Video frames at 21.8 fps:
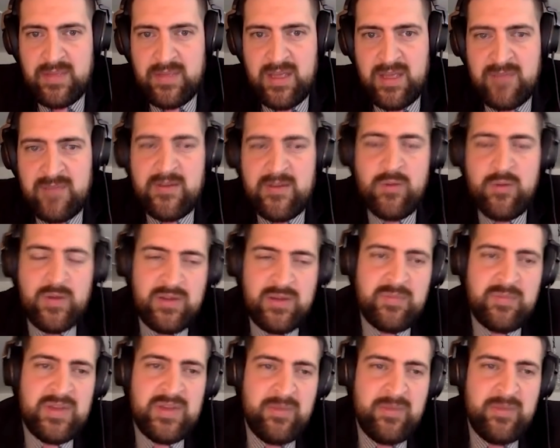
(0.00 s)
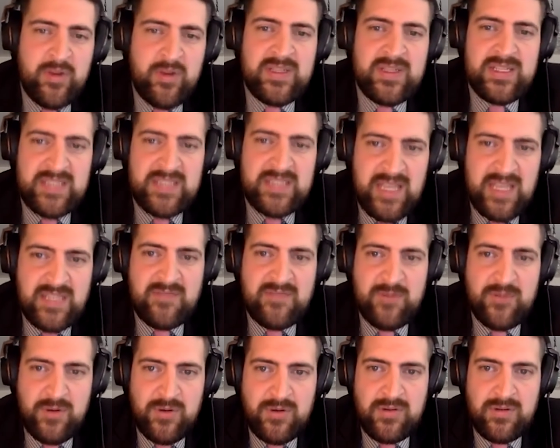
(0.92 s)
If you want to be more
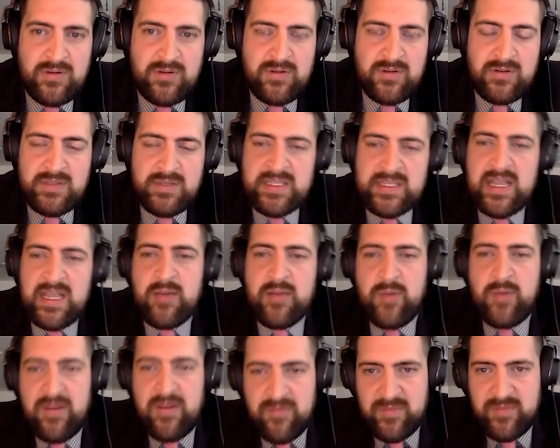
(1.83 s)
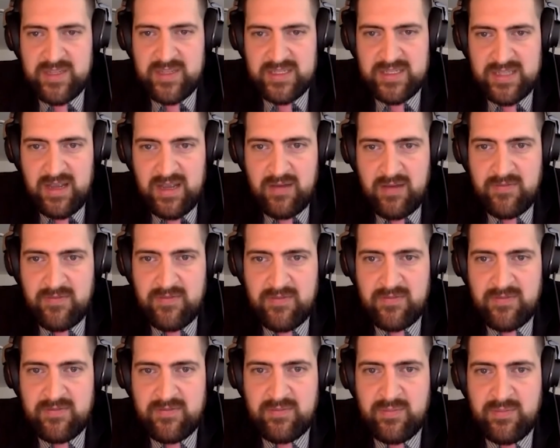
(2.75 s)
successful, stay away from this stuff,